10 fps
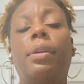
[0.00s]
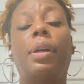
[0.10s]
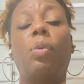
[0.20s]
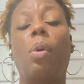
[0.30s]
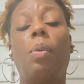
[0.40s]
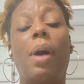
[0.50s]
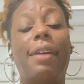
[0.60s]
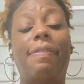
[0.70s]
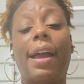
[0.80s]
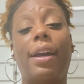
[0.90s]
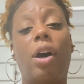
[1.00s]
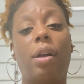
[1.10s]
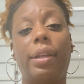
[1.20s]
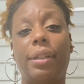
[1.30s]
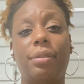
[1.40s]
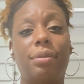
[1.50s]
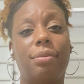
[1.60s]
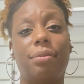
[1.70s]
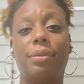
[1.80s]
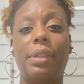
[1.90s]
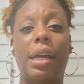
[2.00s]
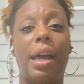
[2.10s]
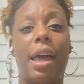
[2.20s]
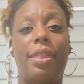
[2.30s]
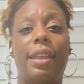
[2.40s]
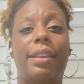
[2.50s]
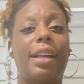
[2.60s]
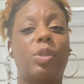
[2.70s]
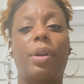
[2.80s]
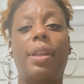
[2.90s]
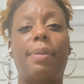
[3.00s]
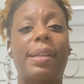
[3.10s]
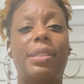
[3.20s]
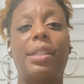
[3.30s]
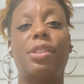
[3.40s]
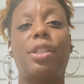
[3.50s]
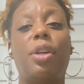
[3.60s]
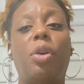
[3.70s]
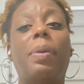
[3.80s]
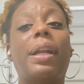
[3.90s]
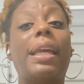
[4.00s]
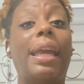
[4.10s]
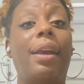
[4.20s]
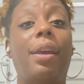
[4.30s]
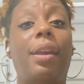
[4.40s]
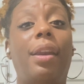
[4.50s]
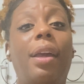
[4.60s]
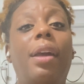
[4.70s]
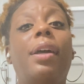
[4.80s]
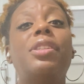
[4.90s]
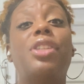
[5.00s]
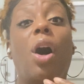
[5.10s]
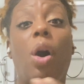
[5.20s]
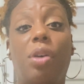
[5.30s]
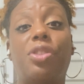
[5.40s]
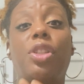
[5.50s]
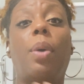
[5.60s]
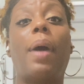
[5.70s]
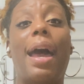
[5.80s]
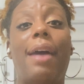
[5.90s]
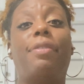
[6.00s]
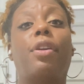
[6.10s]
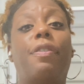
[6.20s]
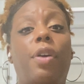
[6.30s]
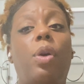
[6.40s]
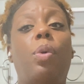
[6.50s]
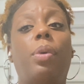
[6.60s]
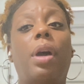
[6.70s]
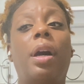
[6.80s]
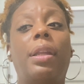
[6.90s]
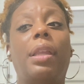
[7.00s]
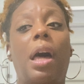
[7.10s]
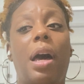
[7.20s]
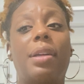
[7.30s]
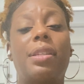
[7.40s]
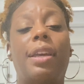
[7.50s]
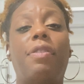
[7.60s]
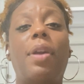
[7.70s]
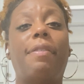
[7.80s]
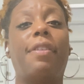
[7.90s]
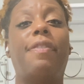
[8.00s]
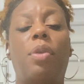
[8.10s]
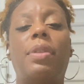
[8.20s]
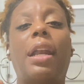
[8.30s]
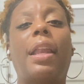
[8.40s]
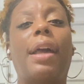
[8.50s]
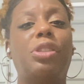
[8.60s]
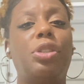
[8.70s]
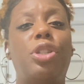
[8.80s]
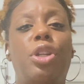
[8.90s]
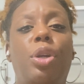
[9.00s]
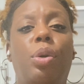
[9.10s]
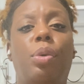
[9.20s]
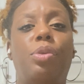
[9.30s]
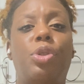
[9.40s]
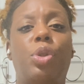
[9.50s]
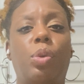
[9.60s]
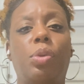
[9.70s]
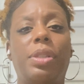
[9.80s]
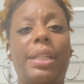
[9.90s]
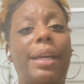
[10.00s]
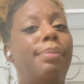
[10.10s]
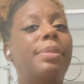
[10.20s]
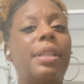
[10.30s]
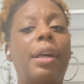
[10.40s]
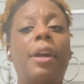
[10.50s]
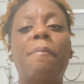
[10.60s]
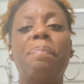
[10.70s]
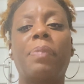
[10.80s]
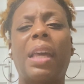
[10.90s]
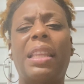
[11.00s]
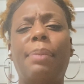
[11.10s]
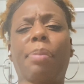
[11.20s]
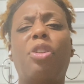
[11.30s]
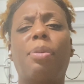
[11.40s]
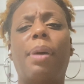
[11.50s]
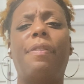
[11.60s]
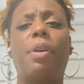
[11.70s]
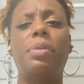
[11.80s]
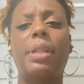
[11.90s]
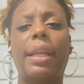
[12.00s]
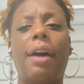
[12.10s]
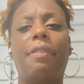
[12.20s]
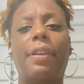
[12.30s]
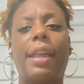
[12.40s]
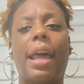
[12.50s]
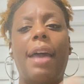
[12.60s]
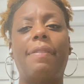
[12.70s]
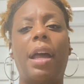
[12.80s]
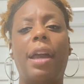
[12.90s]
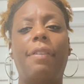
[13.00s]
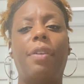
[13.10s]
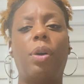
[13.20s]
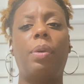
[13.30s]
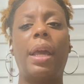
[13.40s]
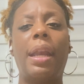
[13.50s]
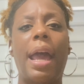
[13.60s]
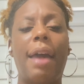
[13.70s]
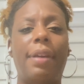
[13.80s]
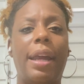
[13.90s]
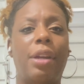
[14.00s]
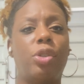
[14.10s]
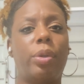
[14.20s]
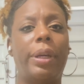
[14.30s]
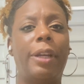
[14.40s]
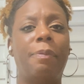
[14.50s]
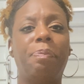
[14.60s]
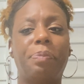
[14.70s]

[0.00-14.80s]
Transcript: Wi-Fi calling. I think that's one of the best things to do. But again, to also have your phone unlocked. If you have a phone that allows you to do dual SIMs, I think both of my phones allow for that. I have an iPhone and I have an Android.